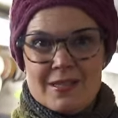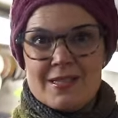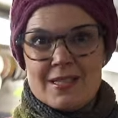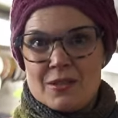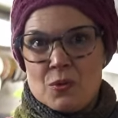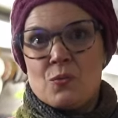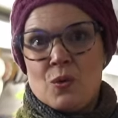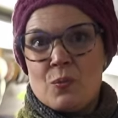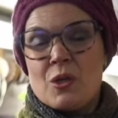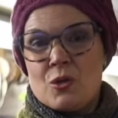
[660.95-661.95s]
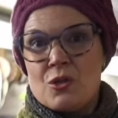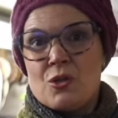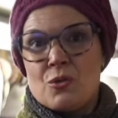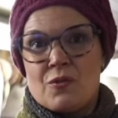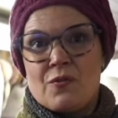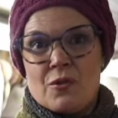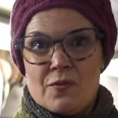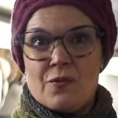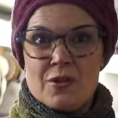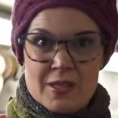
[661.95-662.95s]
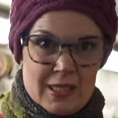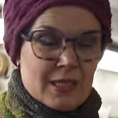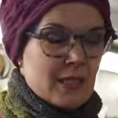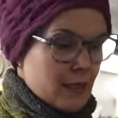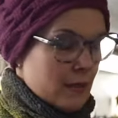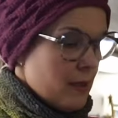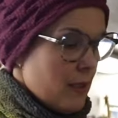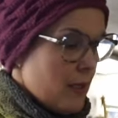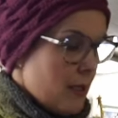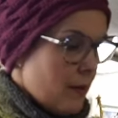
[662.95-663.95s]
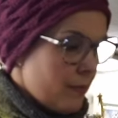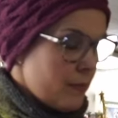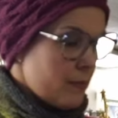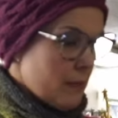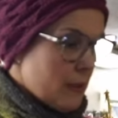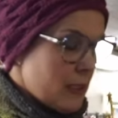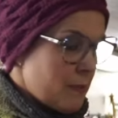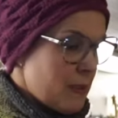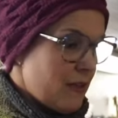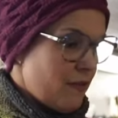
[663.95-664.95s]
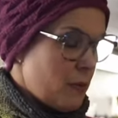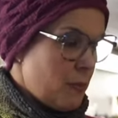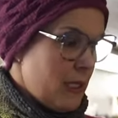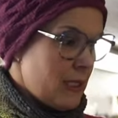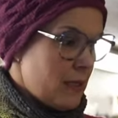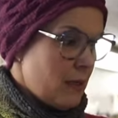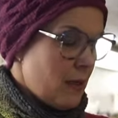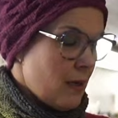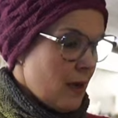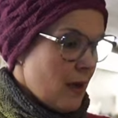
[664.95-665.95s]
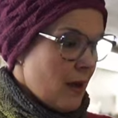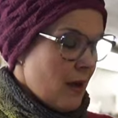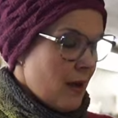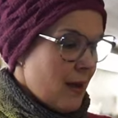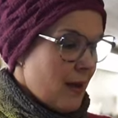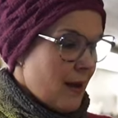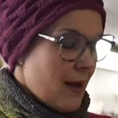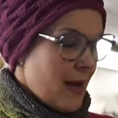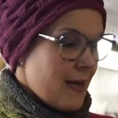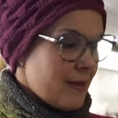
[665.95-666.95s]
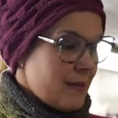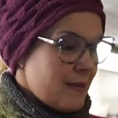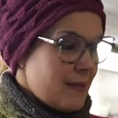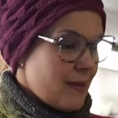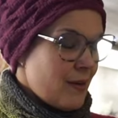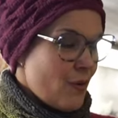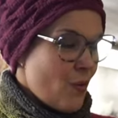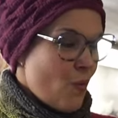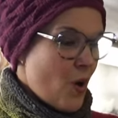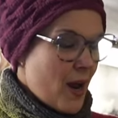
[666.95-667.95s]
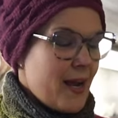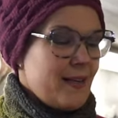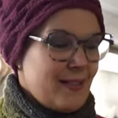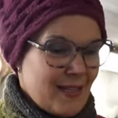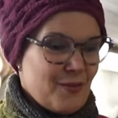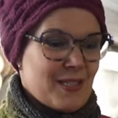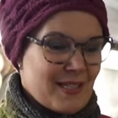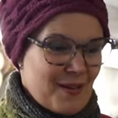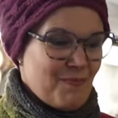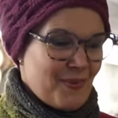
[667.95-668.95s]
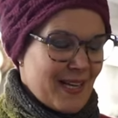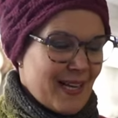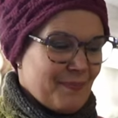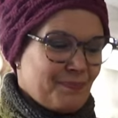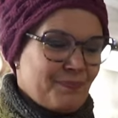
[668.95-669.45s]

this is what we could use for this specific piece. And what I did was simply,